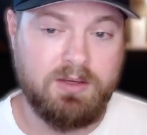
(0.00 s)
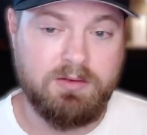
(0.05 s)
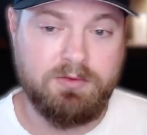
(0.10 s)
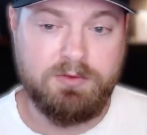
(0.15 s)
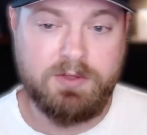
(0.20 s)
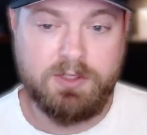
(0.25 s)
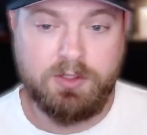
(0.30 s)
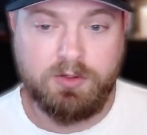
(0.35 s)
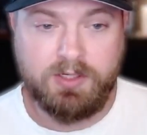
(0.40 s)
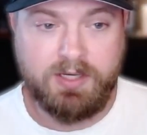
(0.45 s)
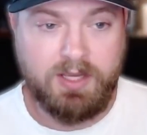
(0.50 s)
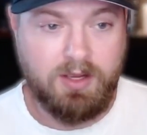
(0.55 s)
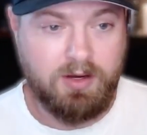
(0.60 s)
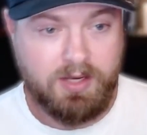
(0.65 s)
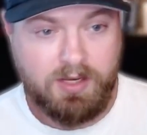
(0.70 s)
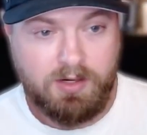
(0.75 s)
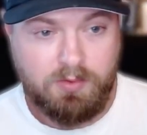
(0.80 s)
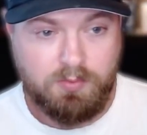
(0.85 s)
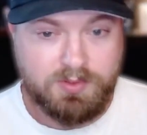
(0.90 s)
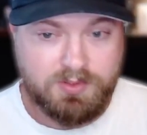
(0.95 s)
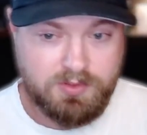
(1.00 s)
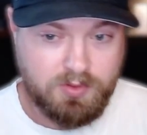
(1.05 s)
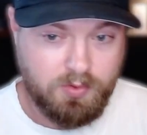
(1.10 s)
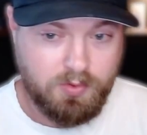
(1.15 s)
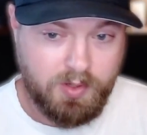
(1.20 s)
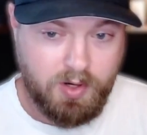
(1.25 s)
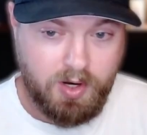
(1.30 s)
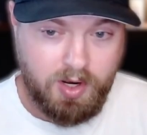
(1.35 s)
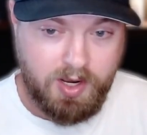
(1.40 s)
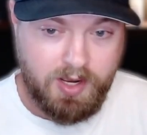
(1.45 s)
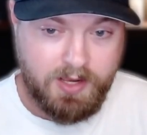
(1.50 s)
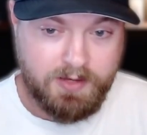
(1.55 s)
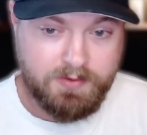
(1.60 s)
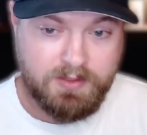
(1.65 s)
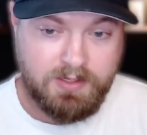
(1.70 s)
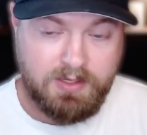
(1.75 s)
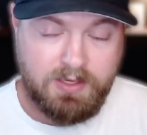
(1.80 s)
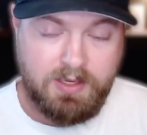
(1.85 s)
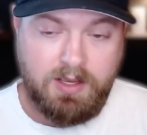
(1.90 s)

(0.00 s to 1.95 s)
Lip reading: and figuring out kind of what's going on.